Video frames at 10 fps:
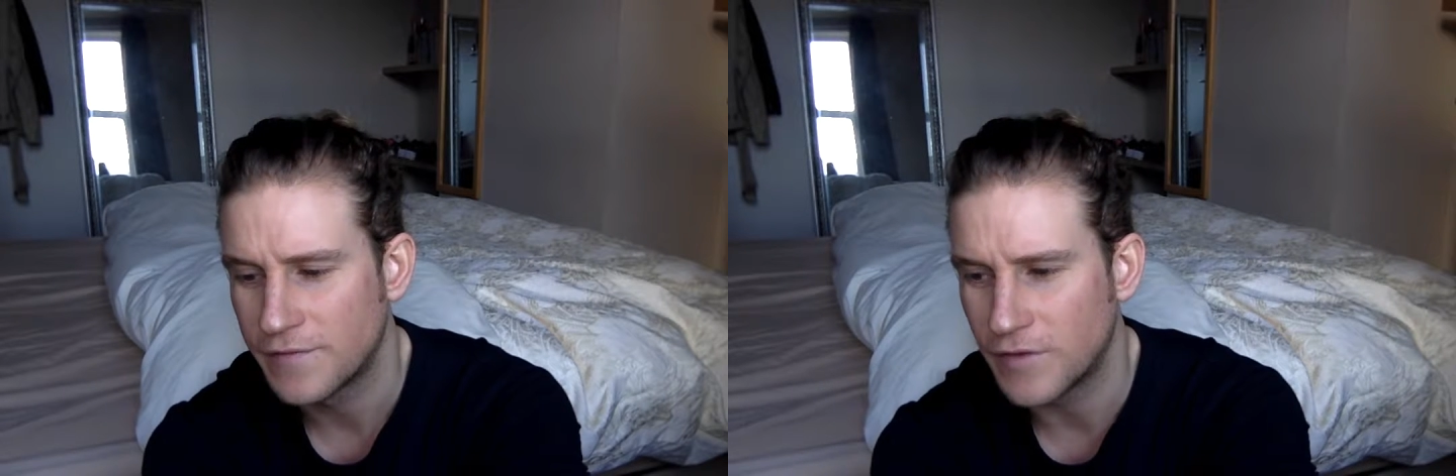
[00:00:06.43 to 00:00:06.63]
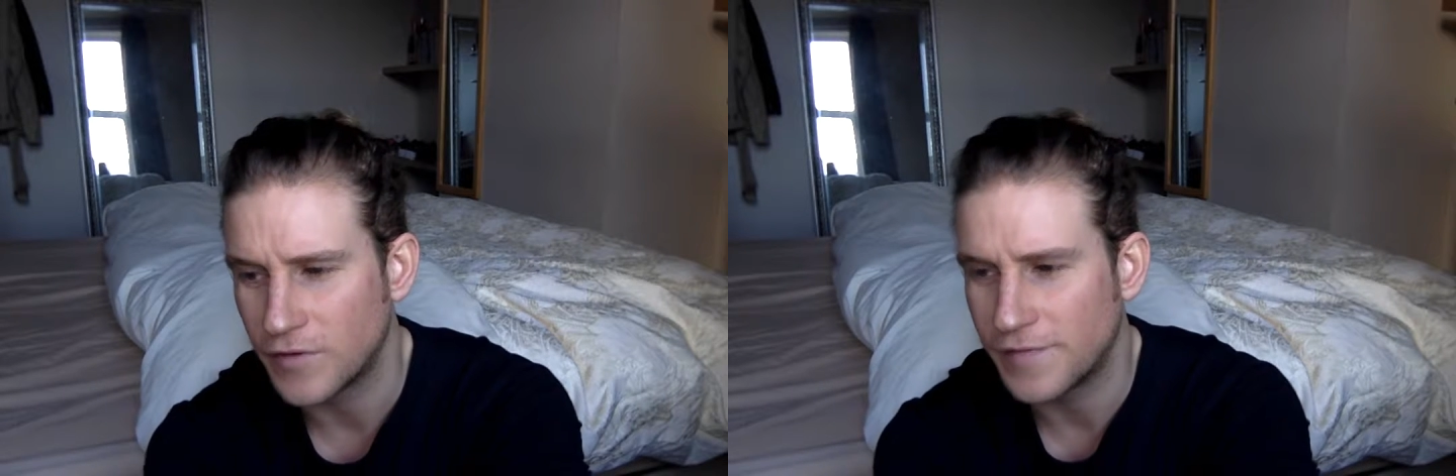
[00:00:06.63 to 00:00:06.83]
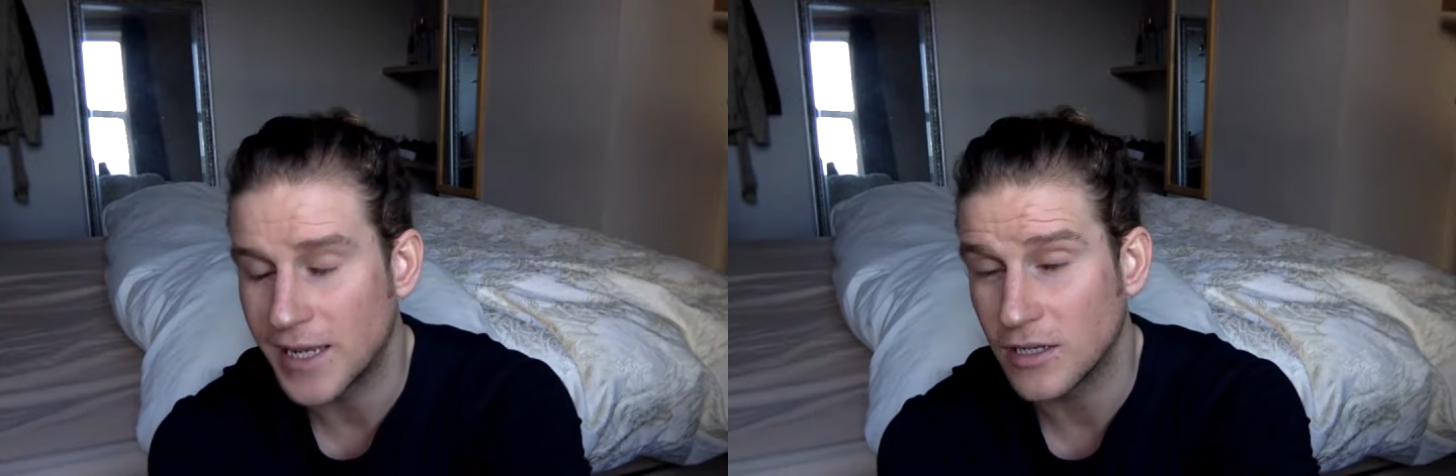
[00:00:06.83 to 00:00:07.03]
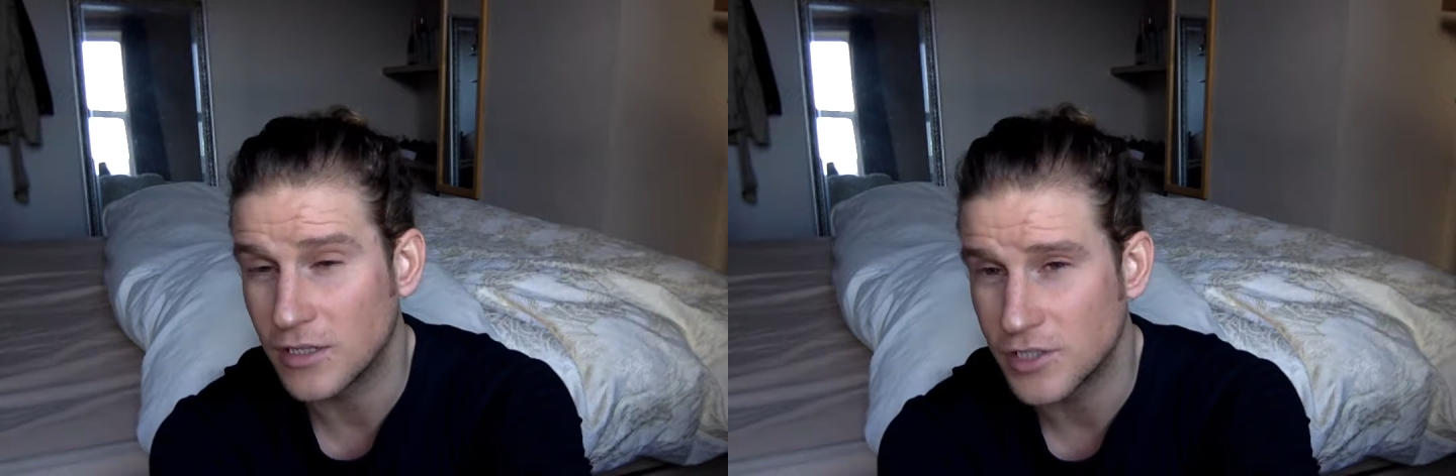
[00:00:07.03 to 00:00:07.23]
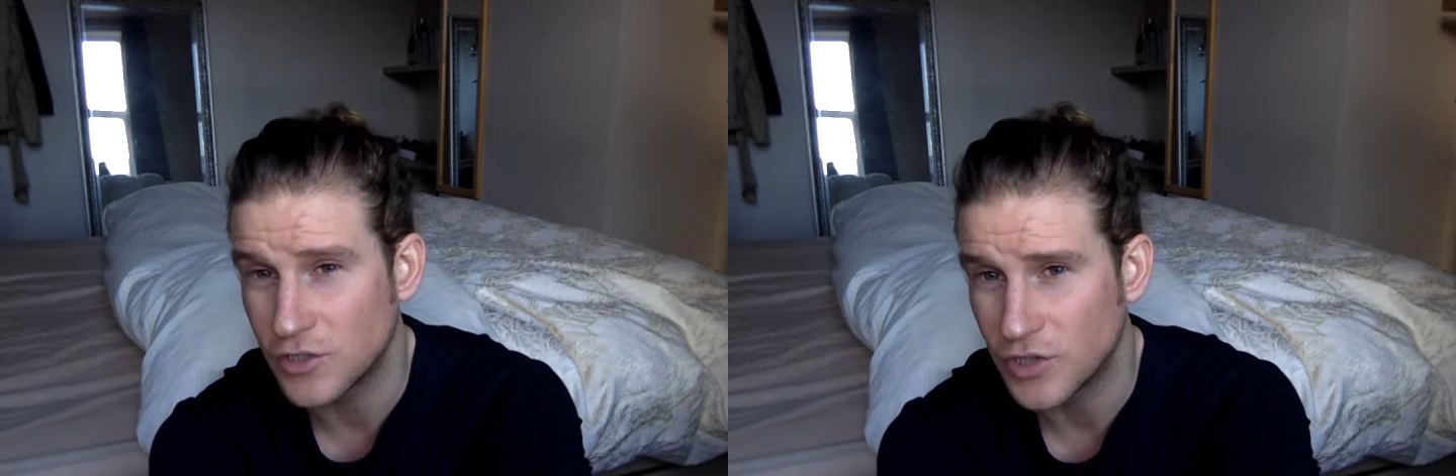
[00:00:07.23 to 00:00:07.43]
for fat
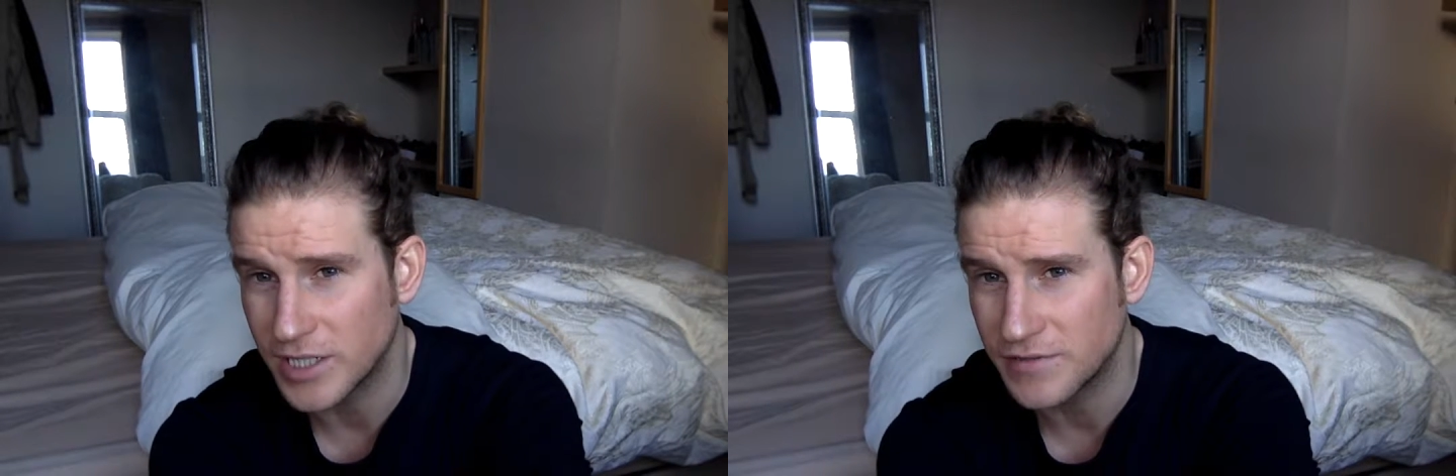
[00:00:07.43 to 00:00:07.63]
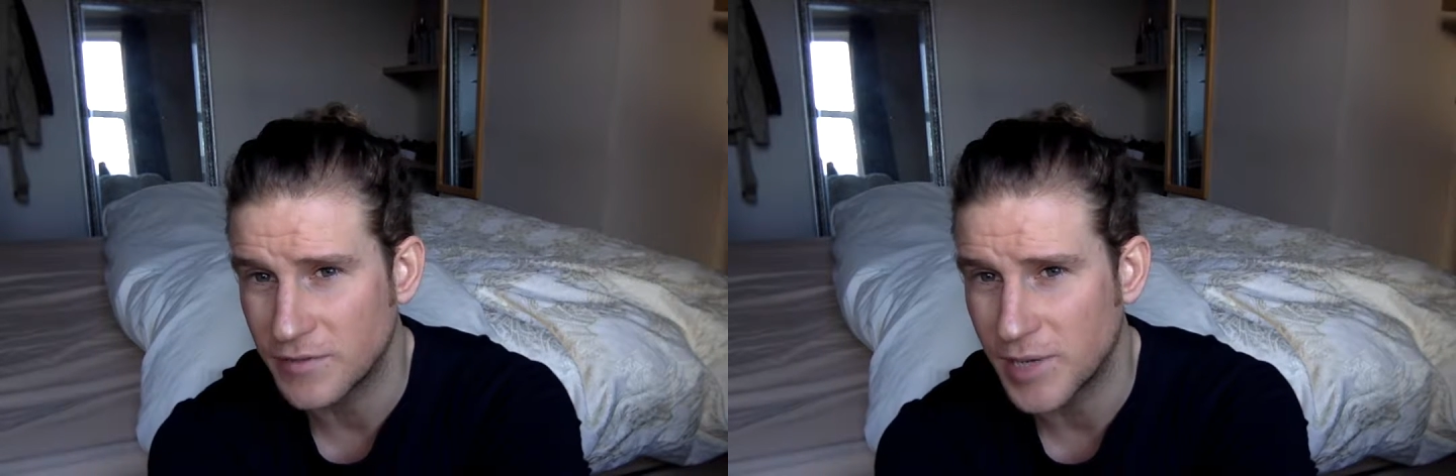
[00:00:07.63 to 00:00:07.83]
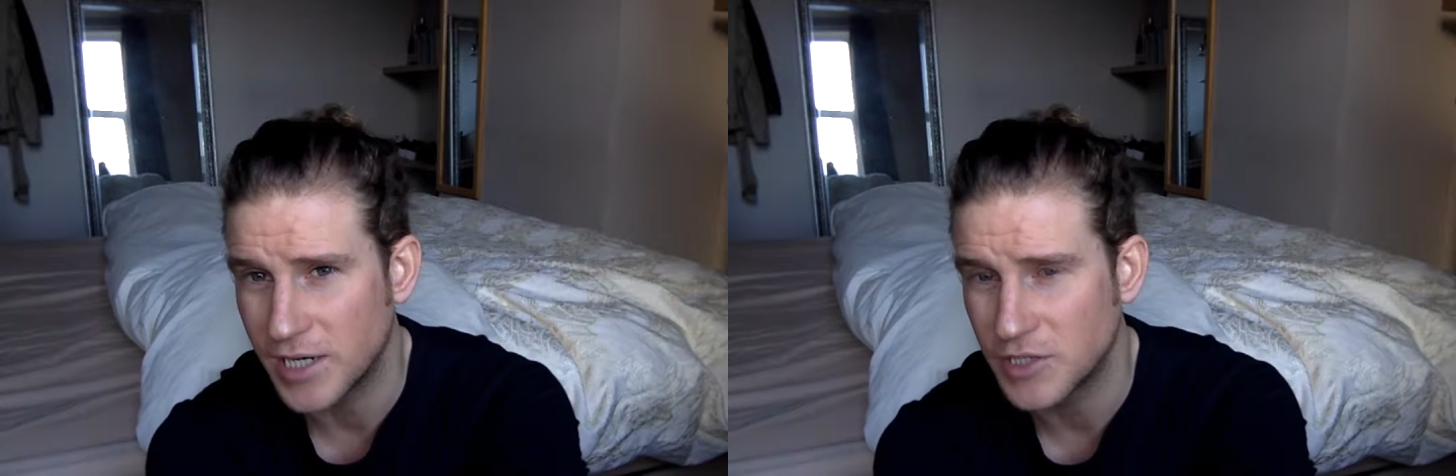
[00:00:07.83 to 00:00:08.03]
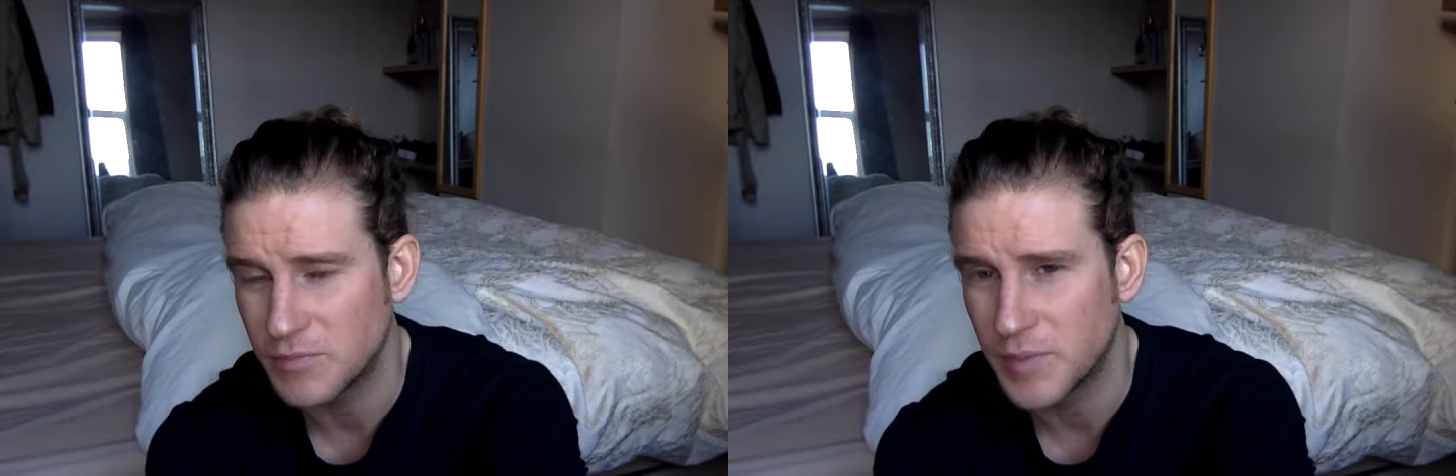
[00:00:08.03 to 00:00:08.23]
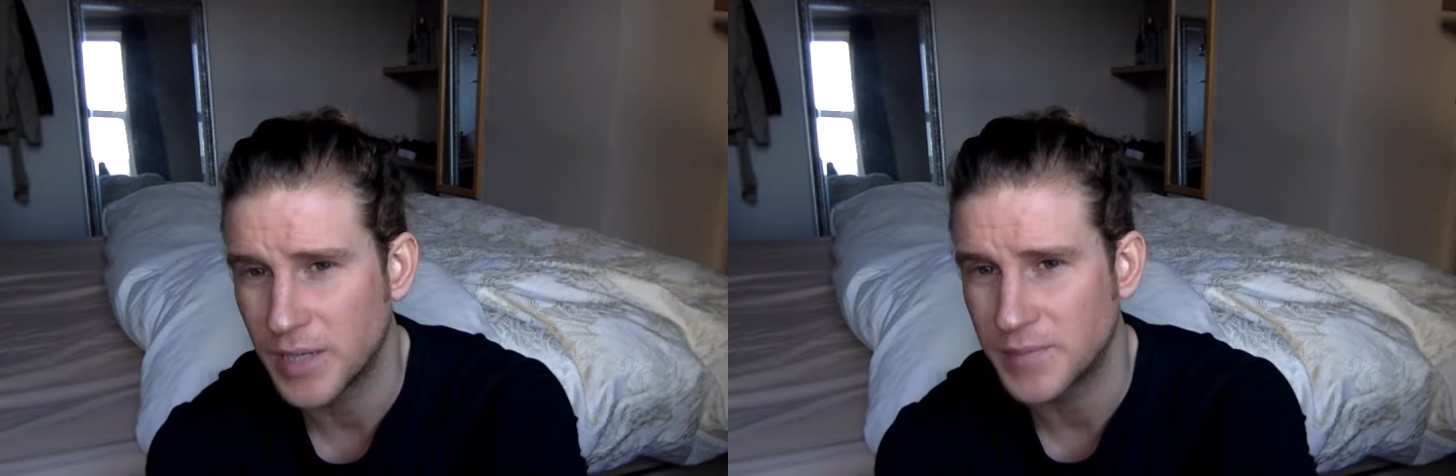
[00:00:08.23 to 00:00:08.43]
loss and
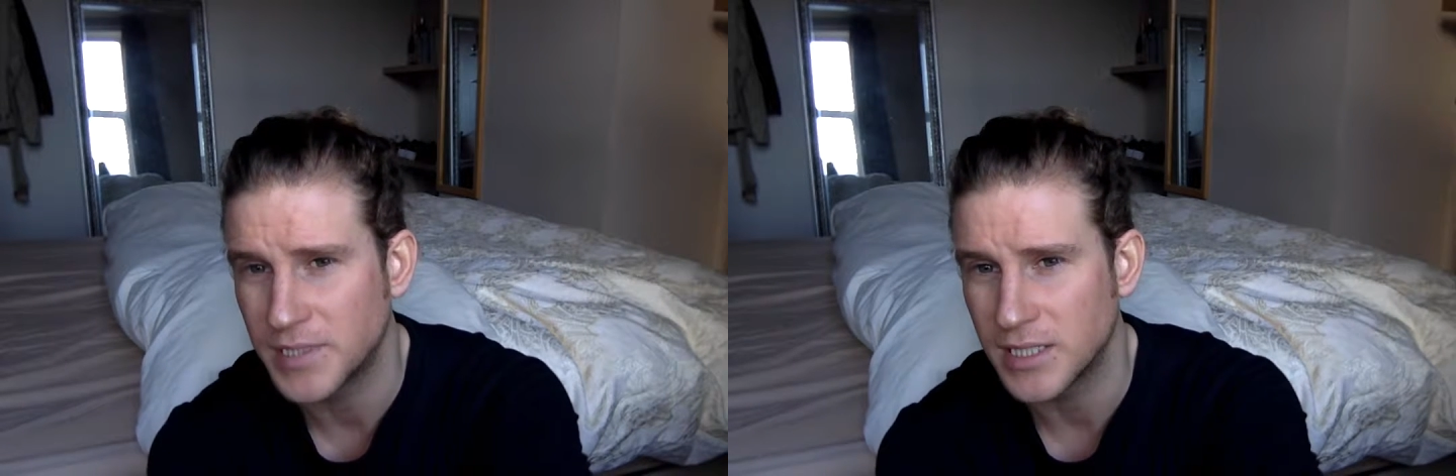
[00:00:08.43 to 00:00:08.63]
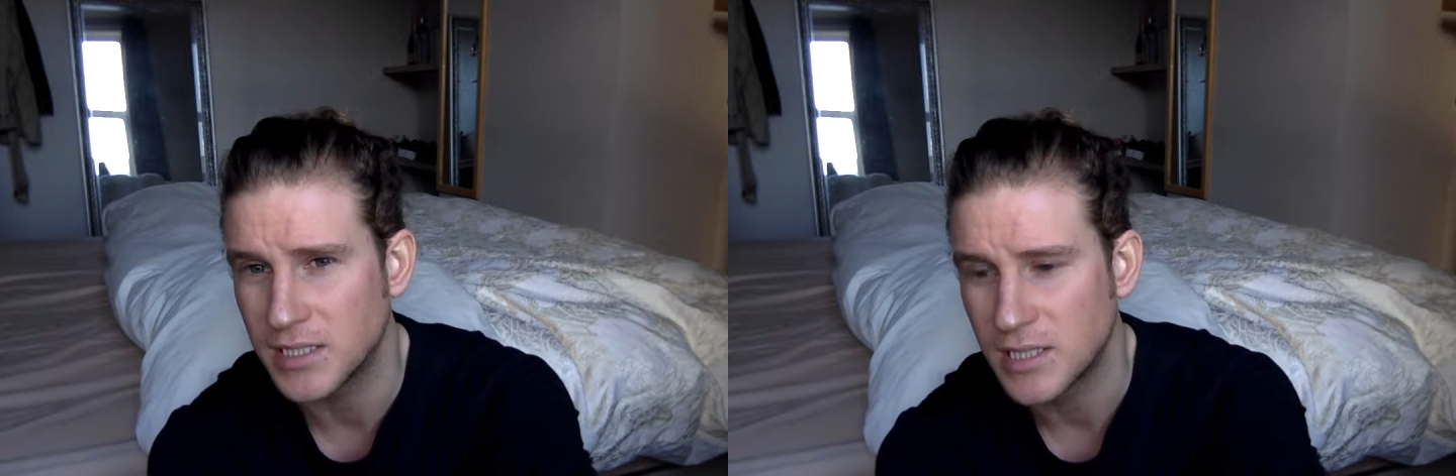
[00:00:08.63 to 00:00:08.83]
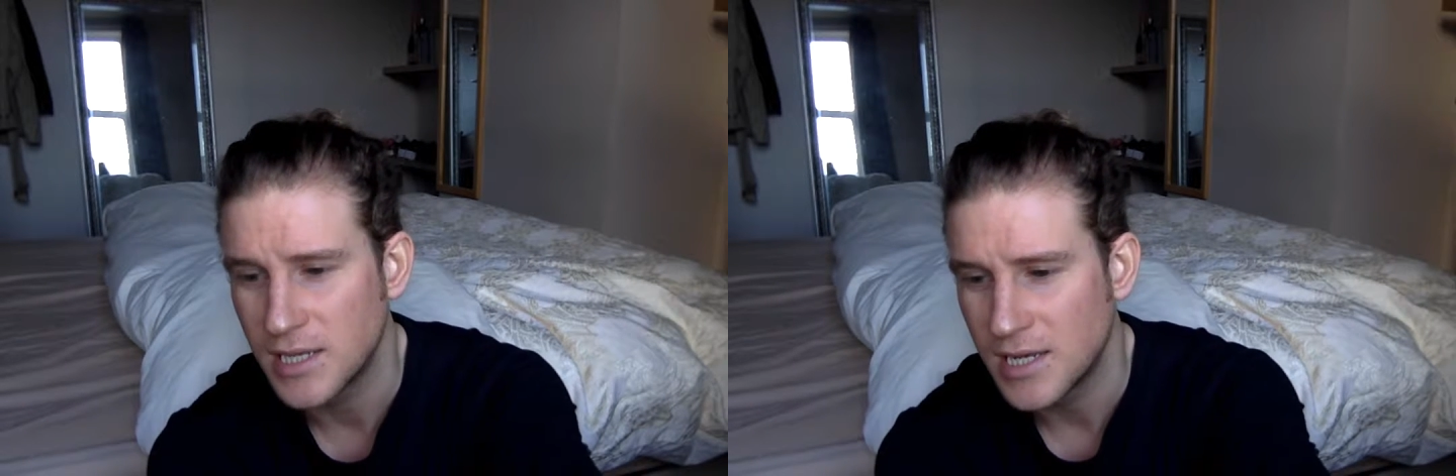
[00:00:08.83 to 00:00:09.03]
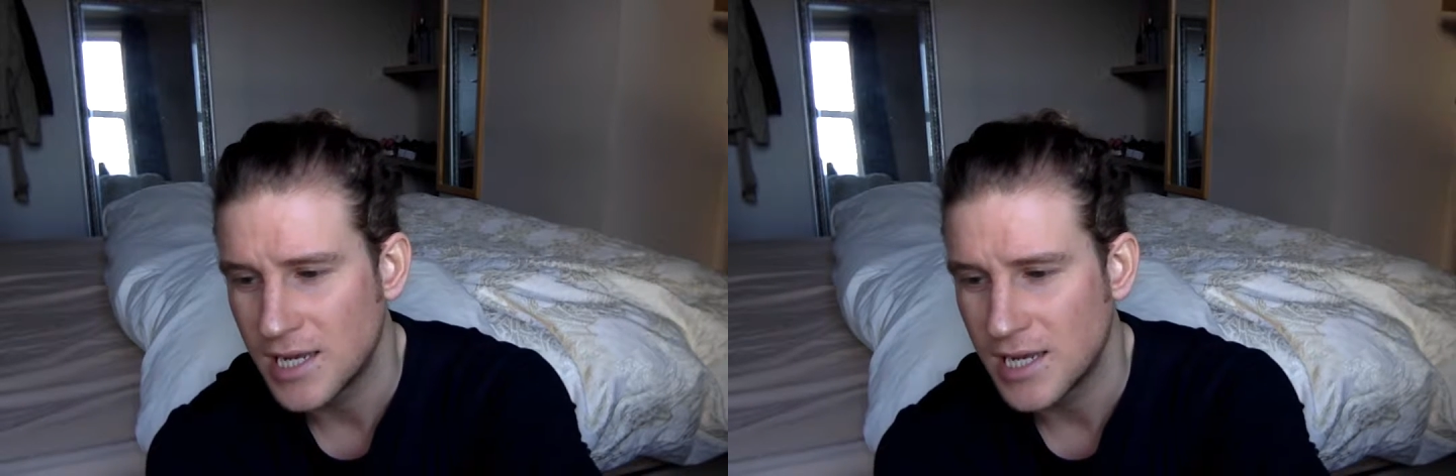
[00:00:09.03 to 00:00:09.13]
transformation purposes.